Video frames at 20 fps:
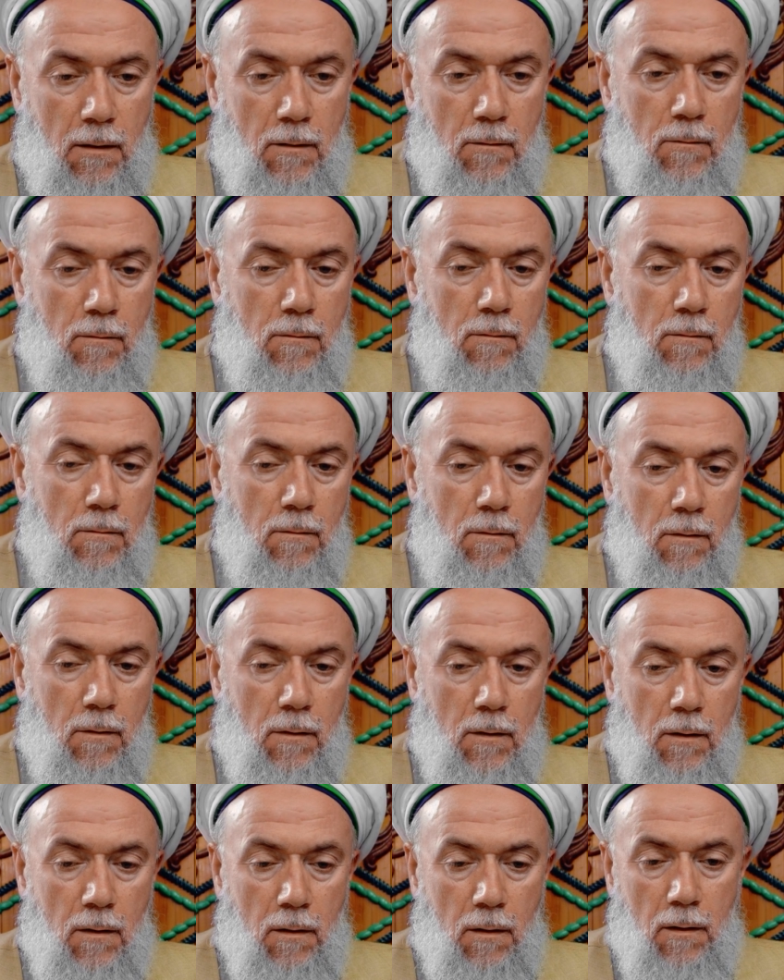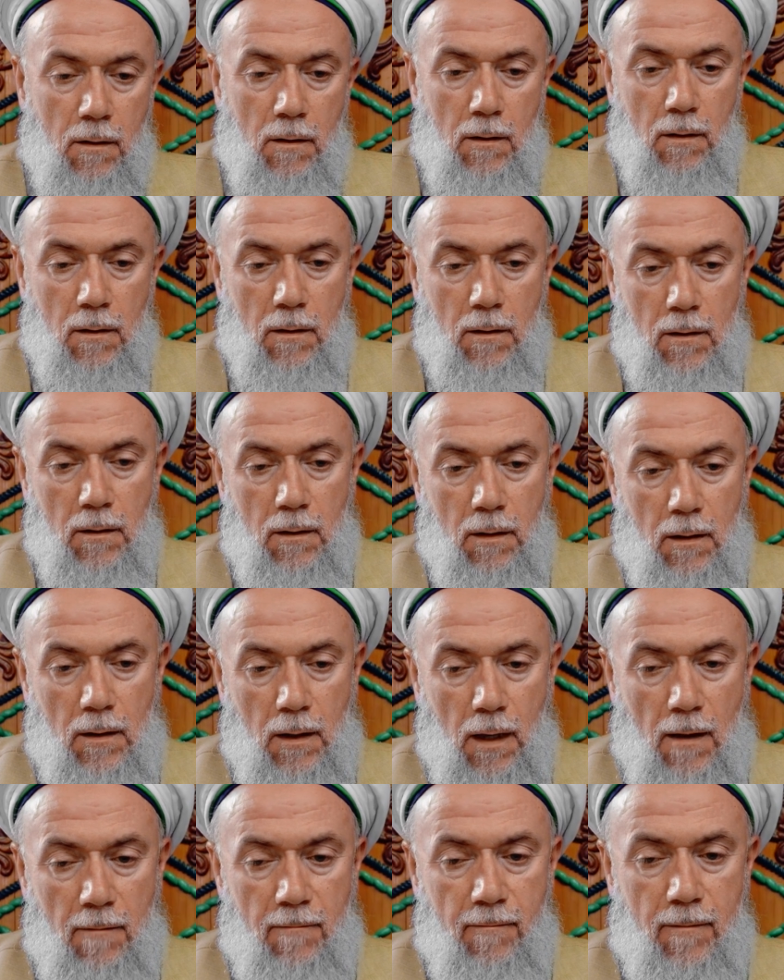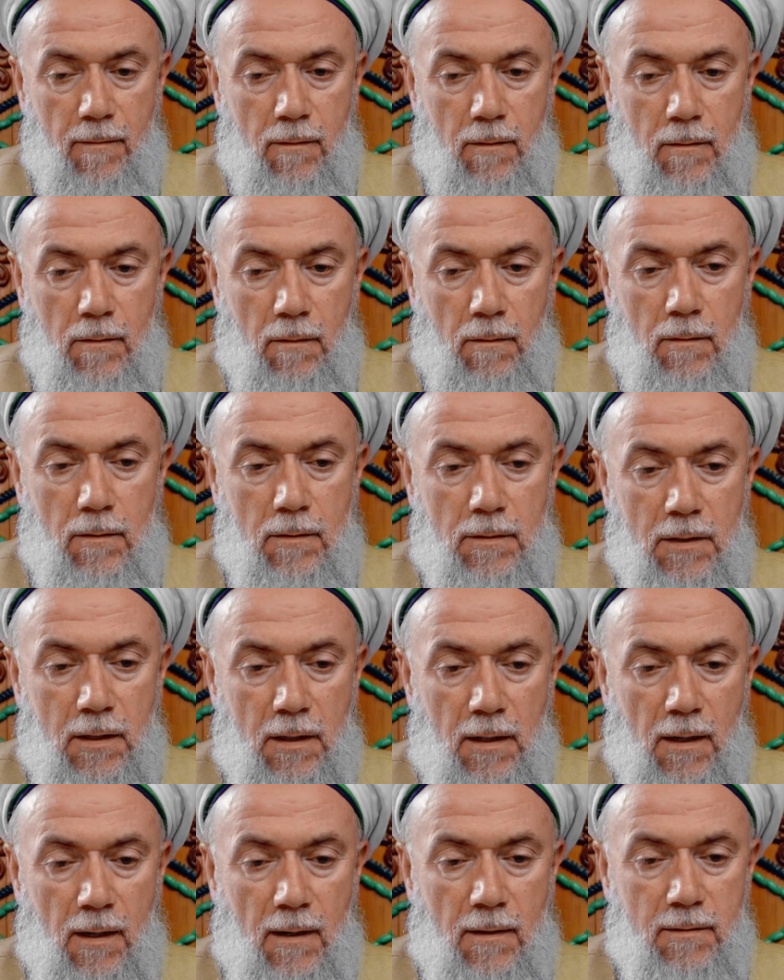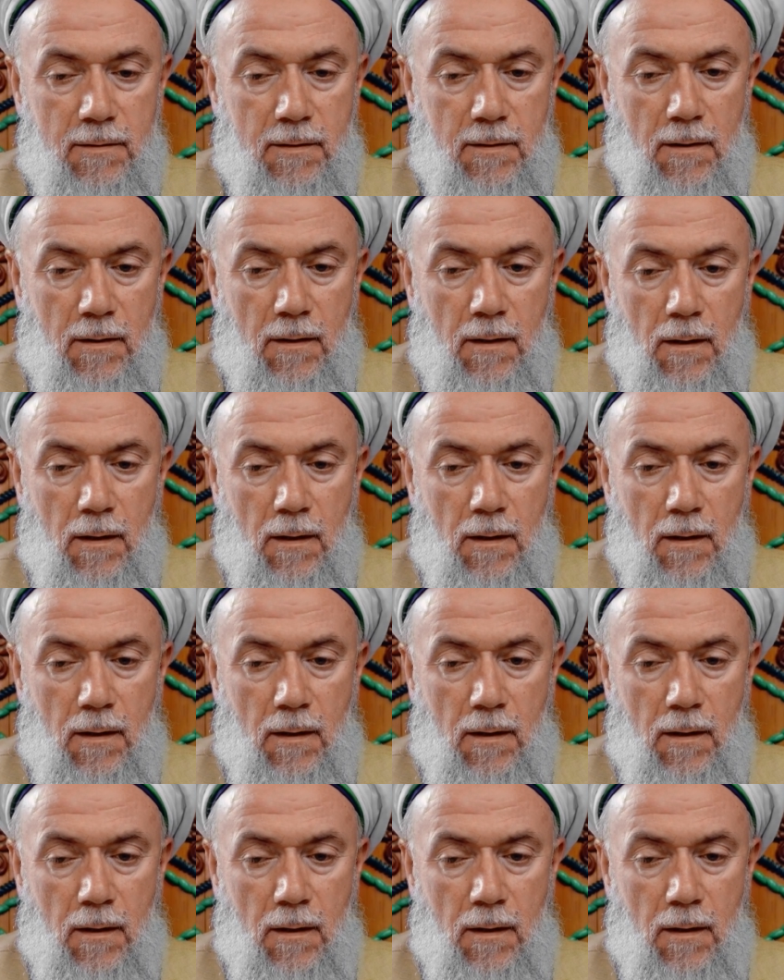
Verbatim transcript: Who have knowledge, he has